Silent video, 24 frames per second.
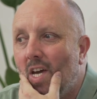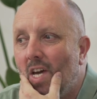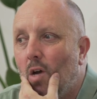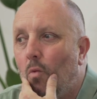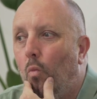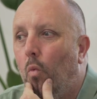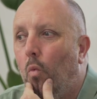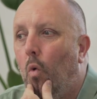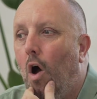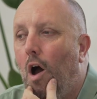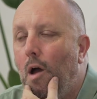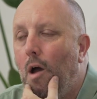
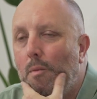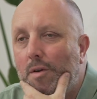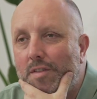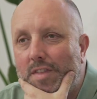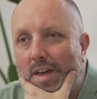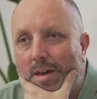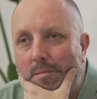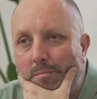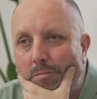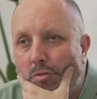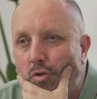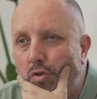Why would
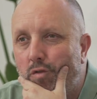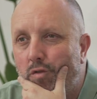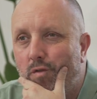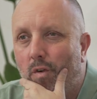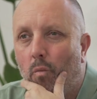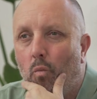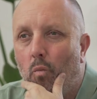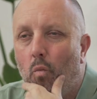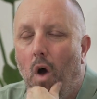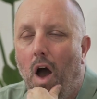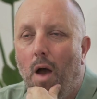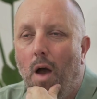they move
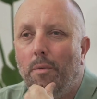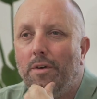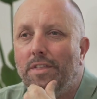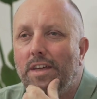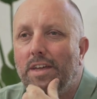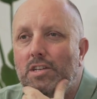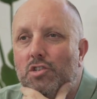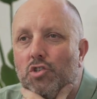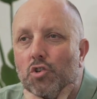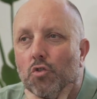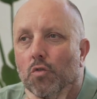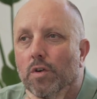and why would
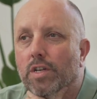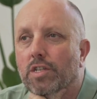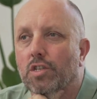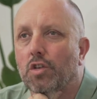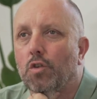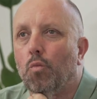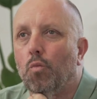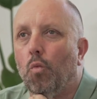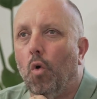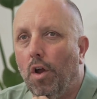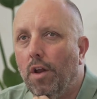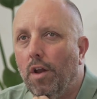they join you?
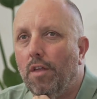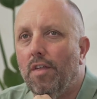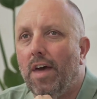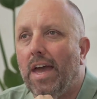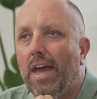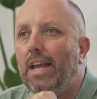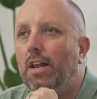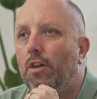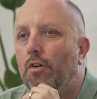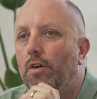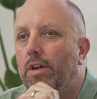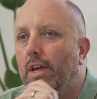What are
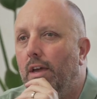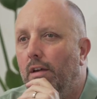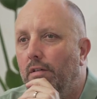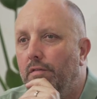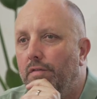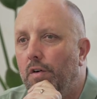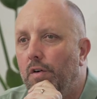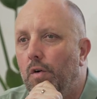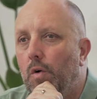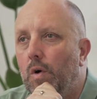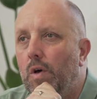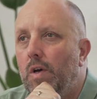they looking
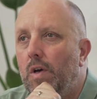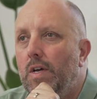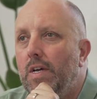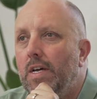for?